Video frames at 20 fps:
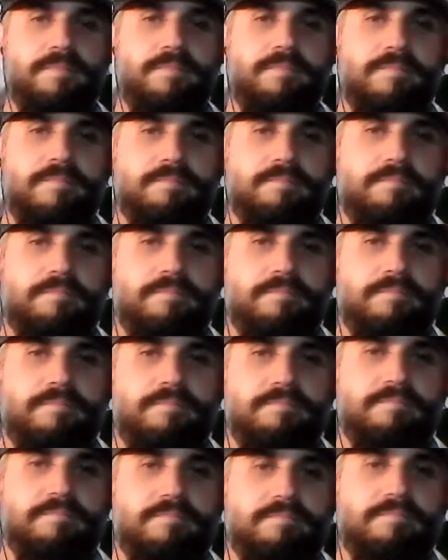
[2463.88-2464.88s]

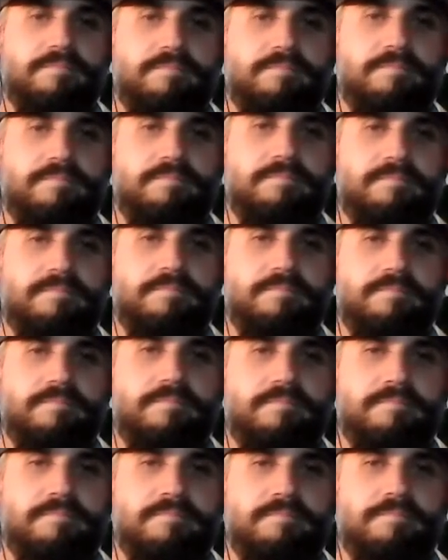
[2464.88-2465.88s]

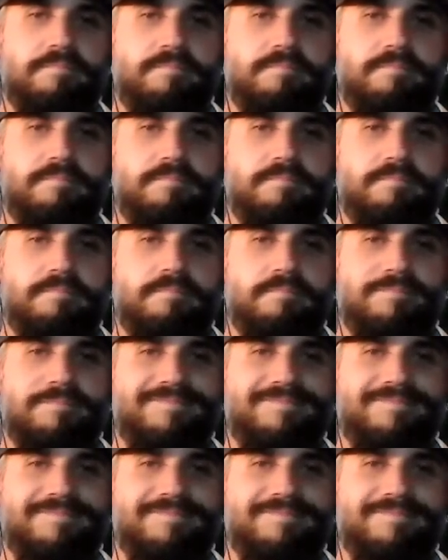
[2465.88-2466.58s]
(silence)